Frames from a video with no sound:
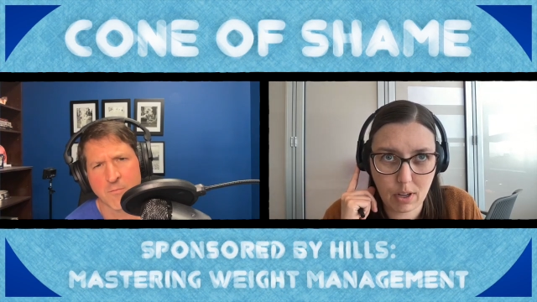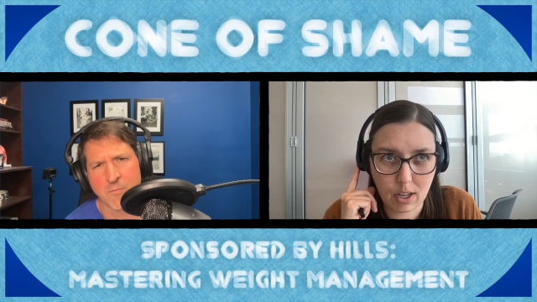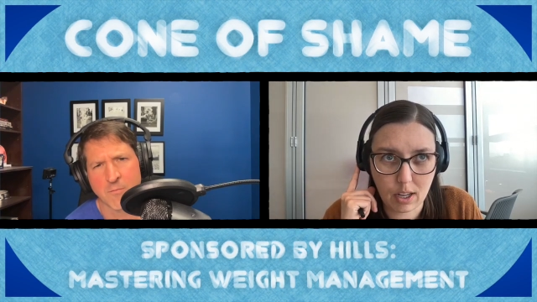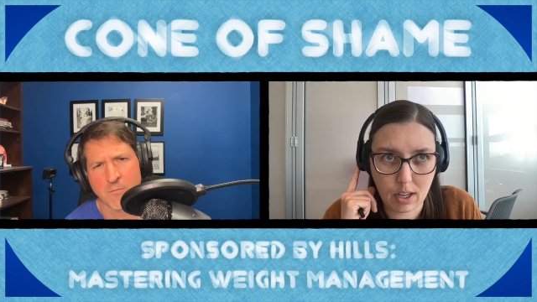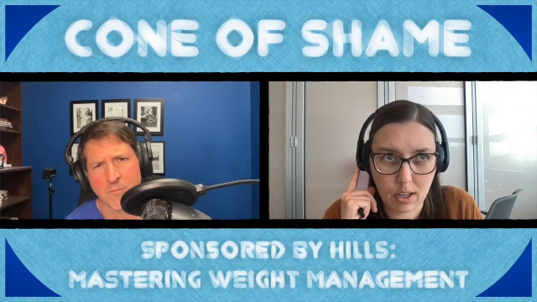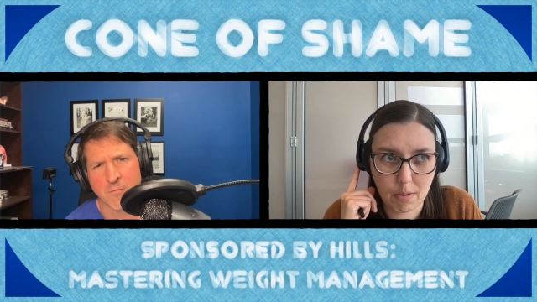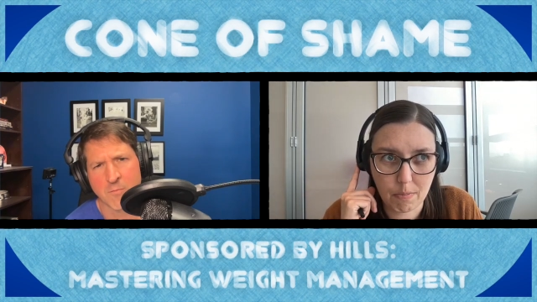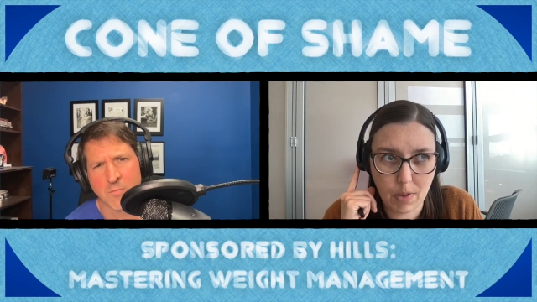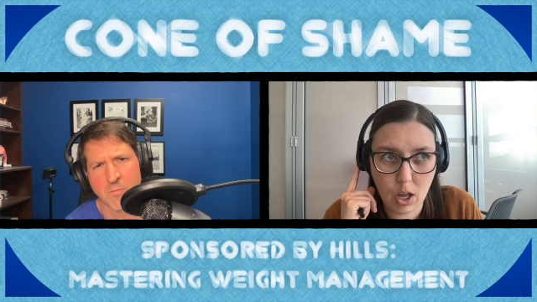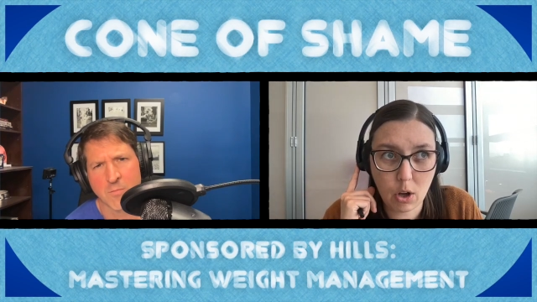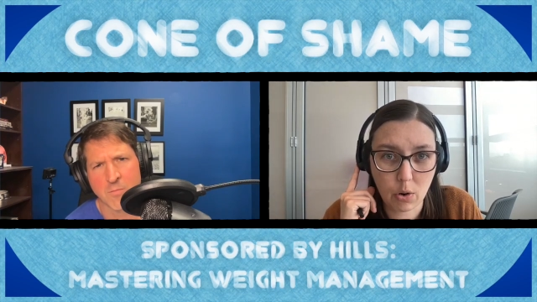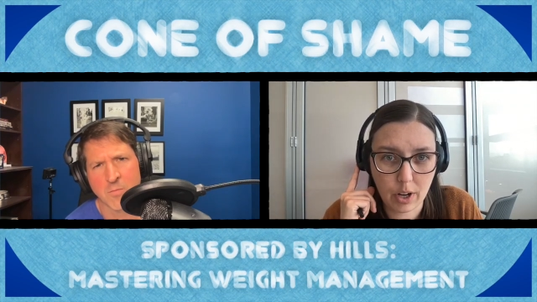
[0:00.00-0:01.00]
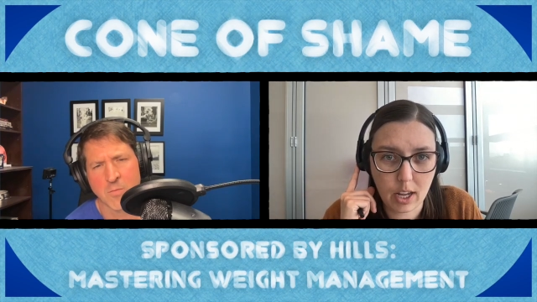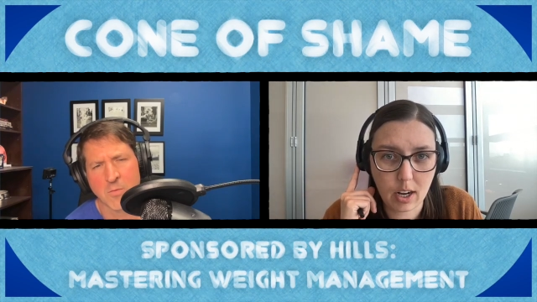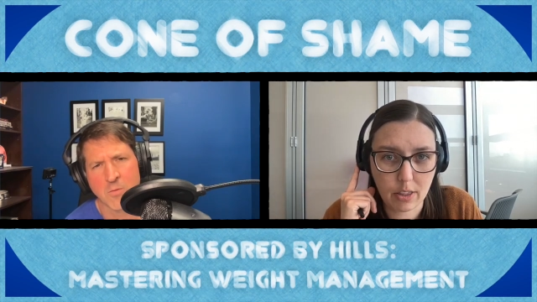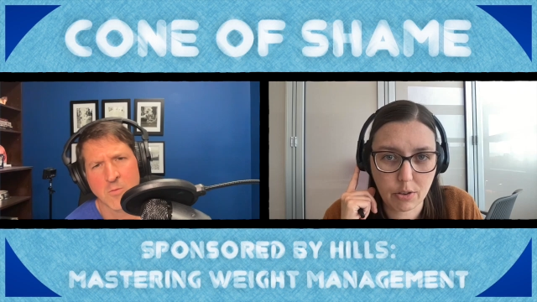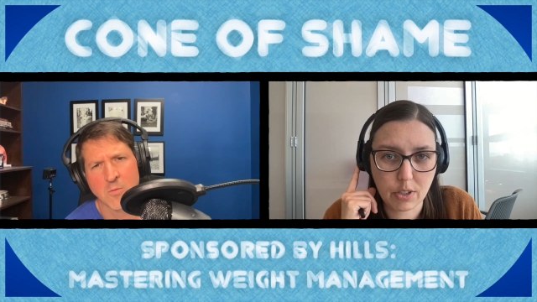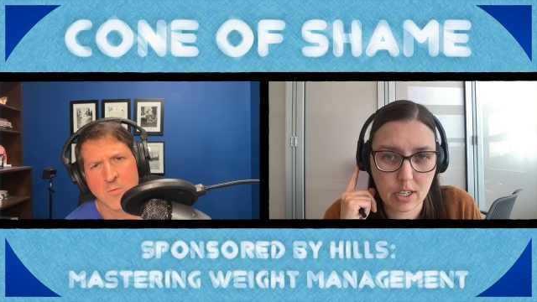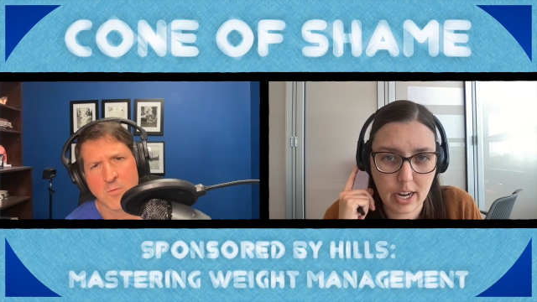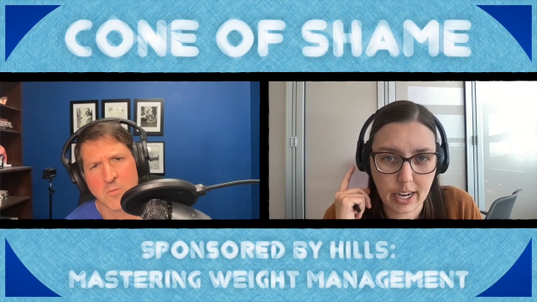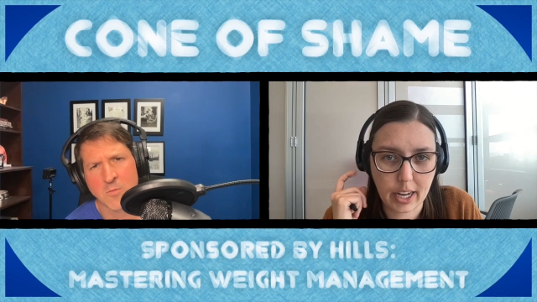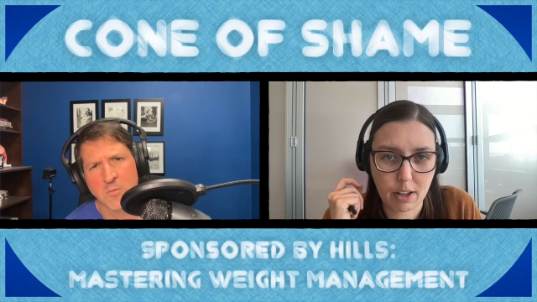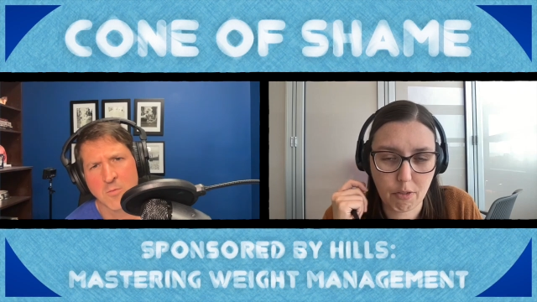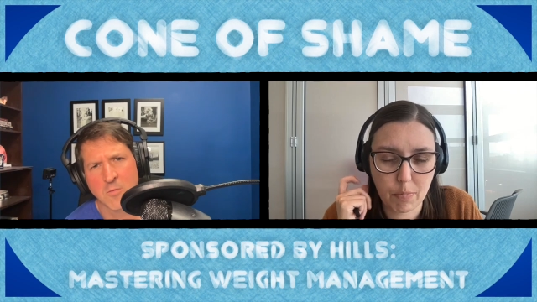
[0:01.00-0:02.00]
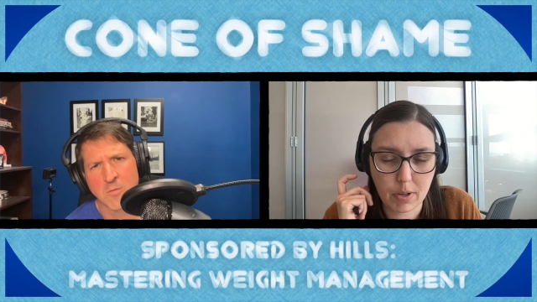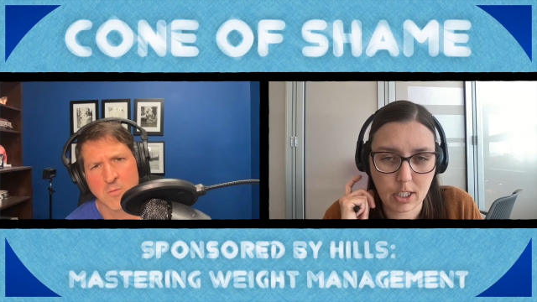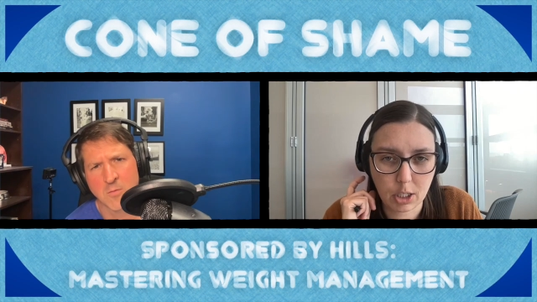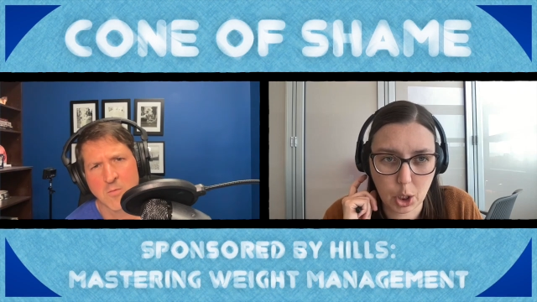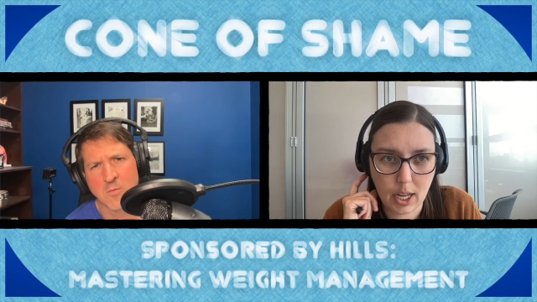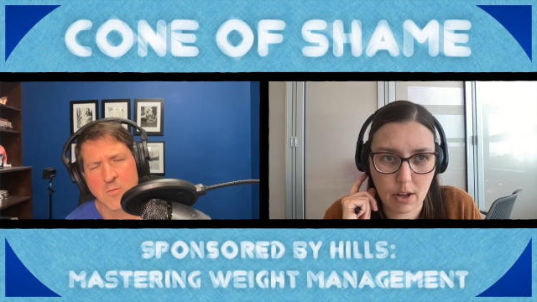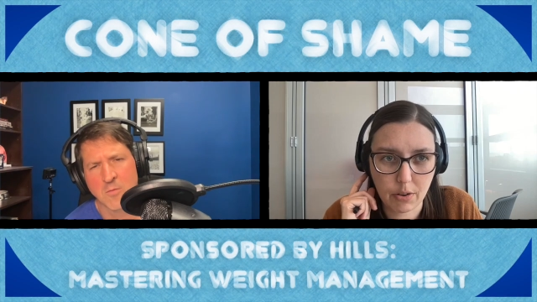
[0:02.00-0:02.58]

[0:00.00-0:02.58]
Speaker 1: um, hone in on those negative potential